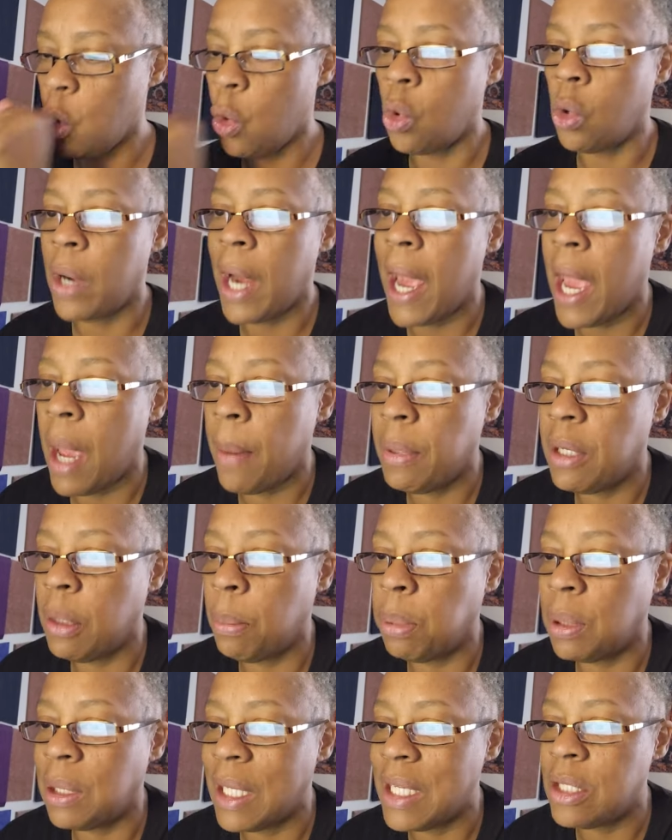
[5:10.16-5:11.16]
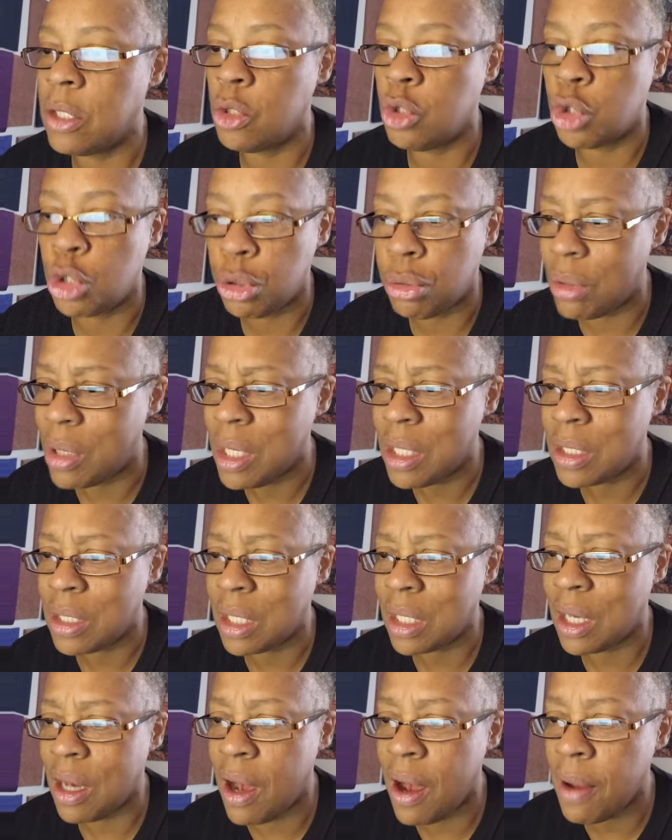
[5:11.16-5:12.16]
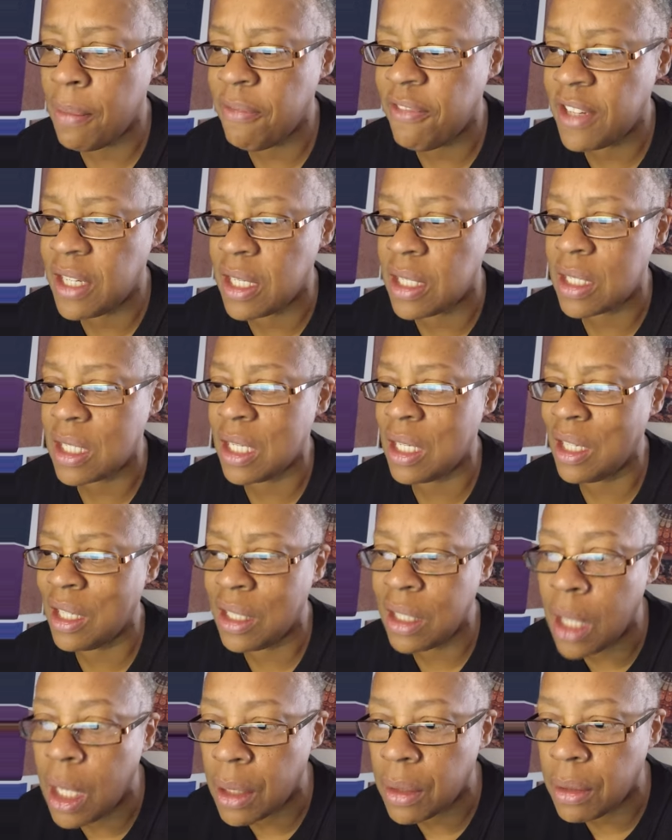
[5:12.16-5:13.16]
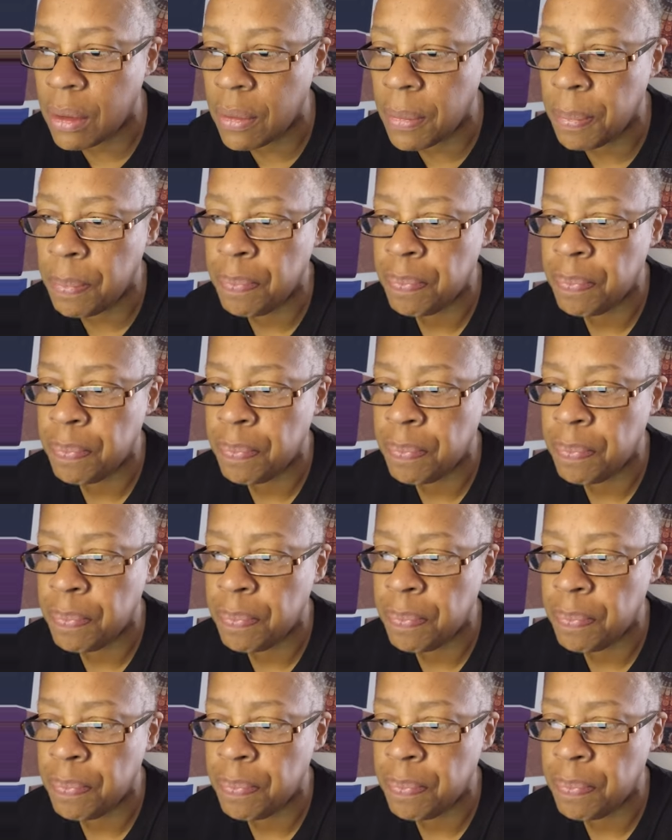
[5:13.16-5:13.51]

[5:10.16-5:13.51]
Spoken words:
or habit of placing trust and confidence in another.